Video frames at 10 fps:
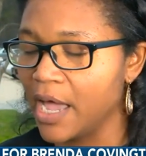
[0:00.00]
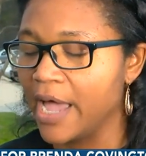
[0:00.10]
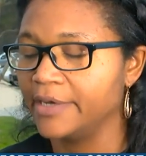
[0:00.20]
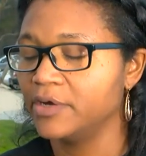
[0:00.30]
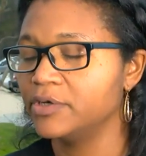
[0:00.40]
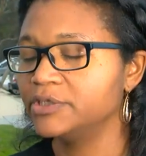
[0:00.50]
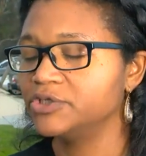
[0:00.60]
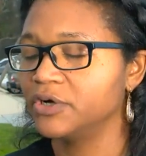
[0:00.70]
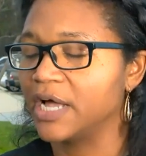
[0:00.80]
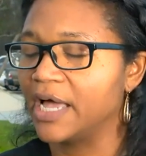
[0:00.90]
I know that
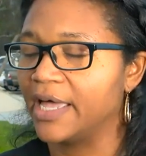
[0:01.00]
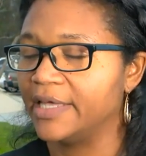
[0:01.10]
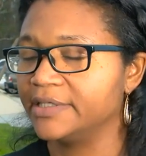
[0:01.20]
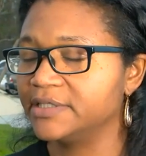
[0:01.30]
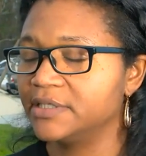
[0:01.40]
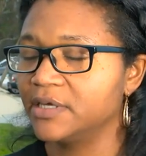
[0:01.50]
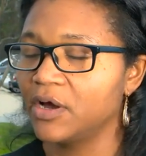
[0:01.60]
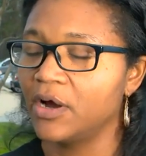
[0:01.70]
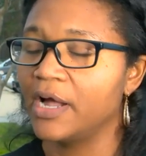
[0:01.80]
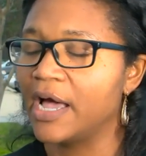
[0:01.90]
your eyes
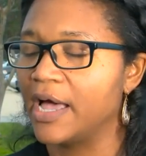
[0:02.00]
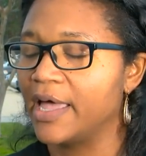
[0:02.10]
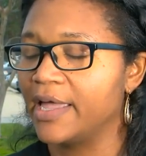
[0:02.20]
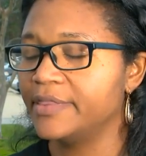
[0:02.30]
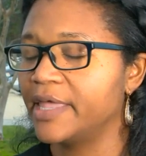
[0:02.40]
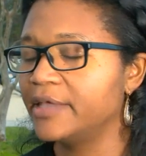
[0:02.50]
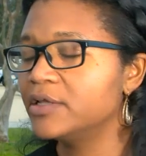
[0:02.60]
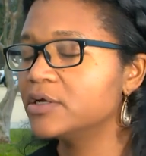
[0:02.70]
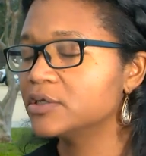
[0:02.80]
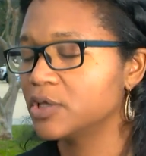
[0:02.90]
are high and they
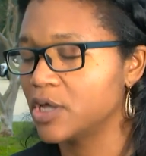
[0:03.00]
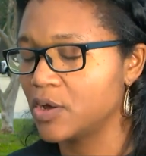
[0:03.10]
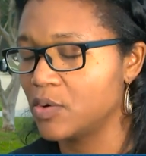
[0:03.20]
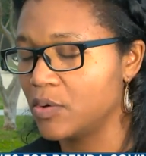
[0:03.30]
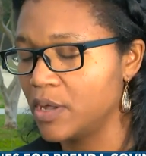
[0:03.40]
look low.